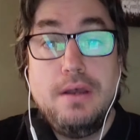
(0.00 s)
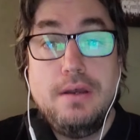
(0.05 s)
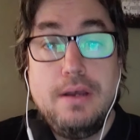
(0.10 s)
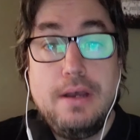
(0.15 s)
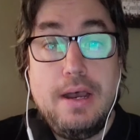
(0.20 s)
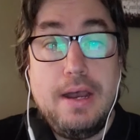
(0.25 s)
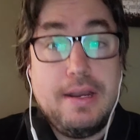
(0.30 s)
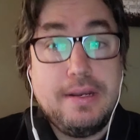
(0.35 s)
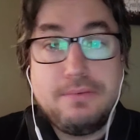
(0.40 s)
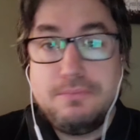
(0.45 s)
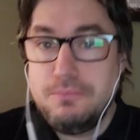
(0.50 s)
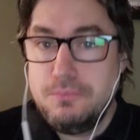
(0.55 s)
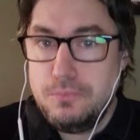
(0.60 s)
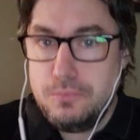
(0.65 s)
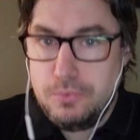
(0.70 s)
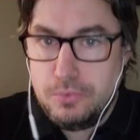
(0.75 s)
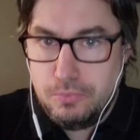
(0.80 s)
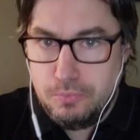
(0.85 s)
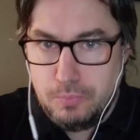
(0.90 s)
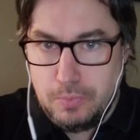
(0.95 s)
Well,
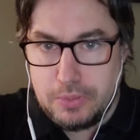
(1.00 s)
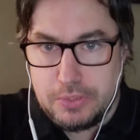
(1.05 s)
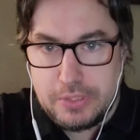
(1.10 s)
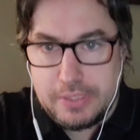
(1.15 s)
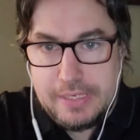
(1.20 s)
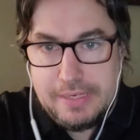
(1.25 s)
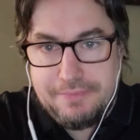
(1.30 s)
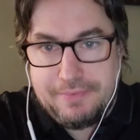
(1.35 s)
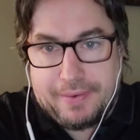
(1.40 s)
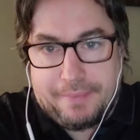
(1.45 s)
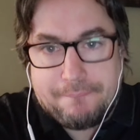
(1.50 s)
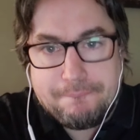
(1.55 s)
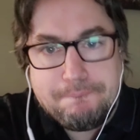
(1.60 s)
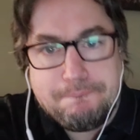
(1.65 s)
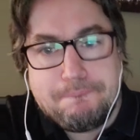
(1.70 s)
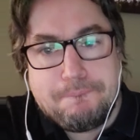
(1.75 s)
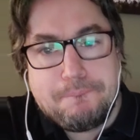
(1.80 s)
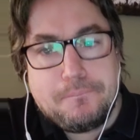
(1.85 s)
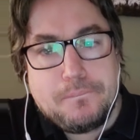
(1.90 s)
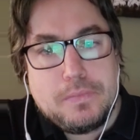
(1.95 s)
good evening.
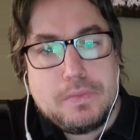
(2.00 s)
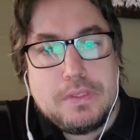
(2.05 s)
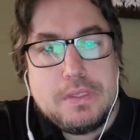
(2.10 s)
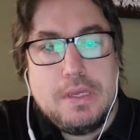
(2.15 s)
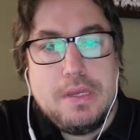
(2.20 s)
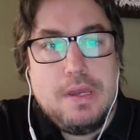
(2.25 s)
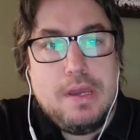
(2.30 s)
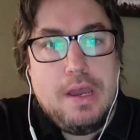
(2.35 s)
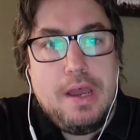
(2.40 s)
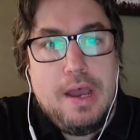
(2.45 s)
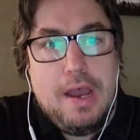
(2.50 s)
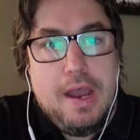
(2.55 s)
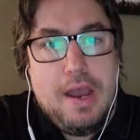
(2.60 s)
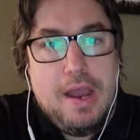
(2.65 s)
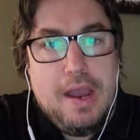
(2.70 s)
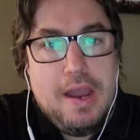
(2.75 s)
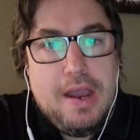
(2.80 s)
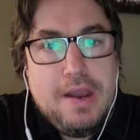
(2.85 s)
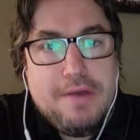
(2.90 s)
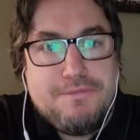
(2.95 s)

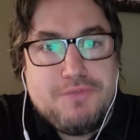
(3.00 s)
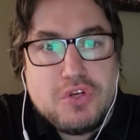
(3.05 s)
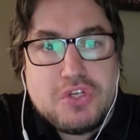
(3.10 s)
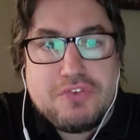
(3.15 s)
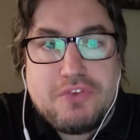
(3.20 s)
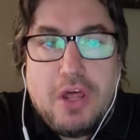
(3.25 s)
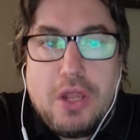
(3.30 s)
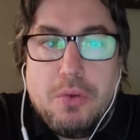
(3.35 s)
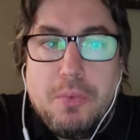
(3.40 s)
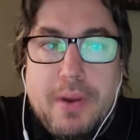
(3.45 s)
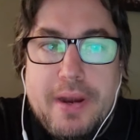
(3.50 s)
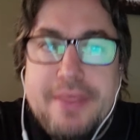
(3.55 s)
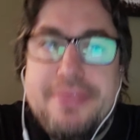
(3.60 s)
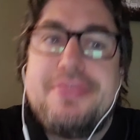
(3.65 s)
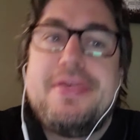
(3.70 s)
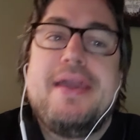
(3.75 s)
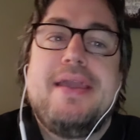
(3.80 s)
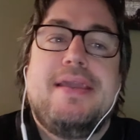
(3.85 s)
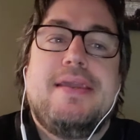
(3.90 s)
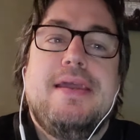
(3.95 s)
First of all, I want to
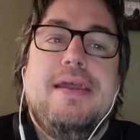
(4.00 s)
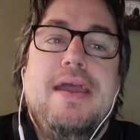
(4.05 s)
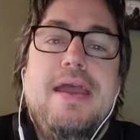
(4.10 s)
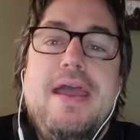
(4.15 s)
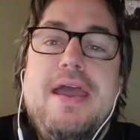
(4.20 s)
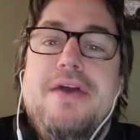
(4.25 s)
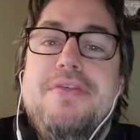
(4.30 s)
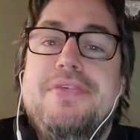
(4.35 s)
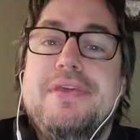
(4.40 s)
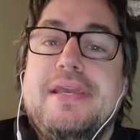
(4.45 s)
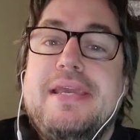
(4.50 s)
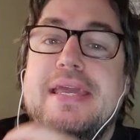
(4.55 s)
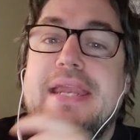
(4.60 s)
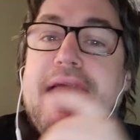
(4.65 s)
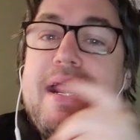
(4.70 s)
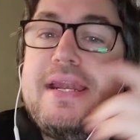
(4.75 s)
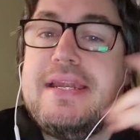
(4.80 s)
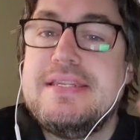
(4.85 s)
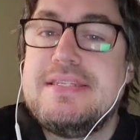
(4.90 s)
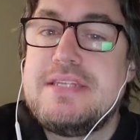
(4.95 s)
thank the
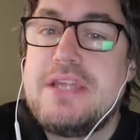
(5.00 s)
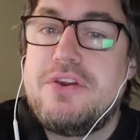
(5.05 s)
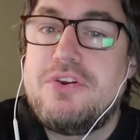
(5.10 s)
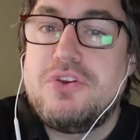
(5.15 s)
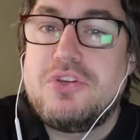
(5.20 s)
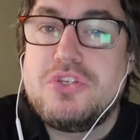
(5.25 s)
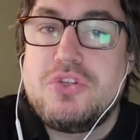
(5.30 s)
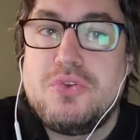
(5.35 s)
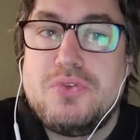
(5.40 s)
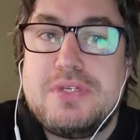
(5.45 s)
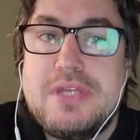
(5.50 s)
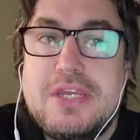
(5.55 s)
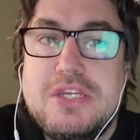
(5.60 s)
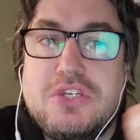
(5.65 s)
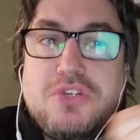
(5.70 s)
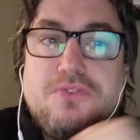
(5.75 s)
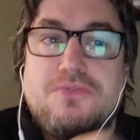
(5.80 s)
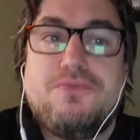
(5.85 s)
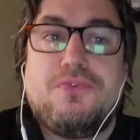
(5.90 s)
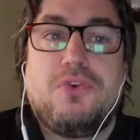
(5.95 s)
Canadian Stuttering
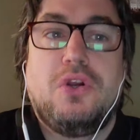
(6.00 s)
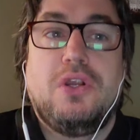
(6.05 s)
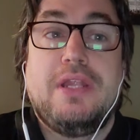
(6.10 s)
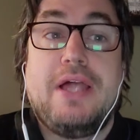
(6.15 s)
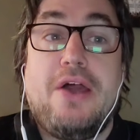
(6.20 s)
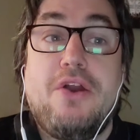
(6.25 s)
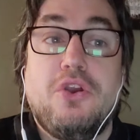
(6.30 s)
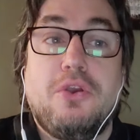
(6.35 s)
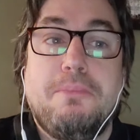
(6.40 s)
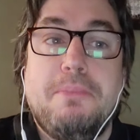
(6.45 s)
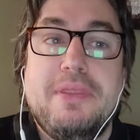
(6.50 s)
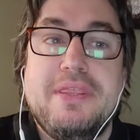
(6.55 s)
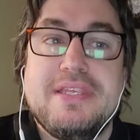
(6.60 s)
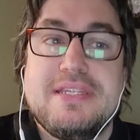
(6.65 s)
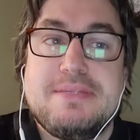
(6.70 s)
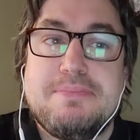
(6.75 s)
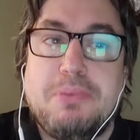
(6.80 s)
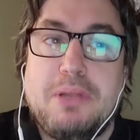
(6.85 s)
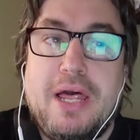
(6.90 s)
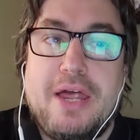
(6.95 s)
Association for allowing me
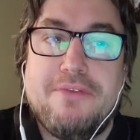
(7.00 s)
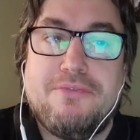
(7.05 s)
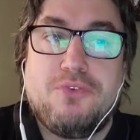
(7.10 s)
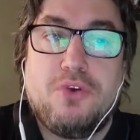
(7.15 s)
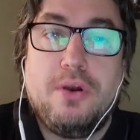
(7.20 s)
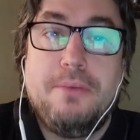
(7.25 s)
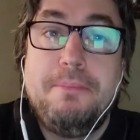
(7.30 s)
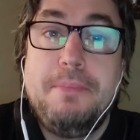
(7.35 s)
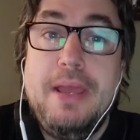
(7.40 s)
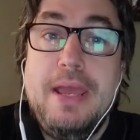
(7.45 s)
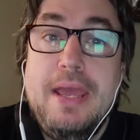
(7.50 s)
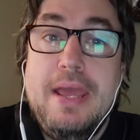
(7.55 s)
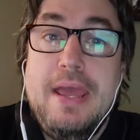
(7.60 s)
this platform.